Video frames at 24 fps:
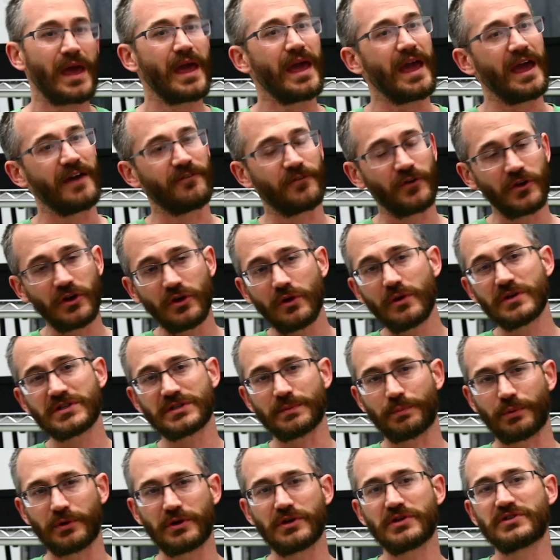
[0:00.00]
And for you as a
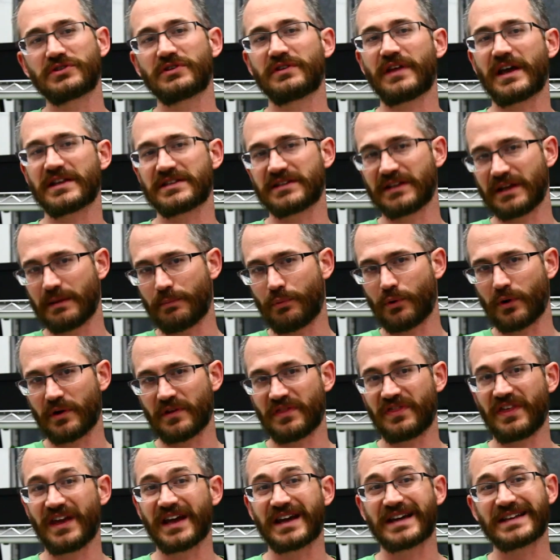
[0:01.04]
producer, that's an important
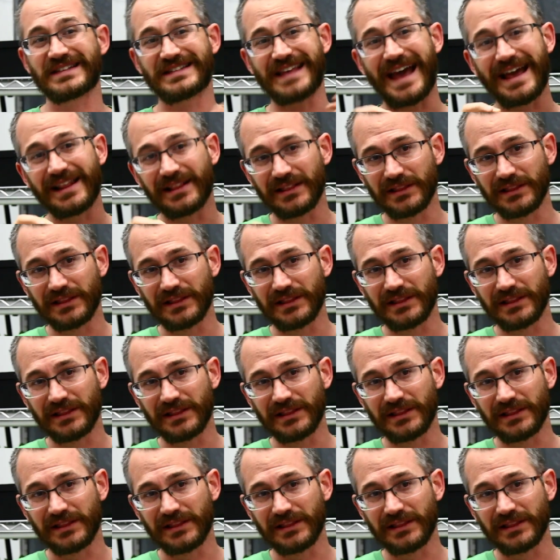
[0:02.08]
thing because that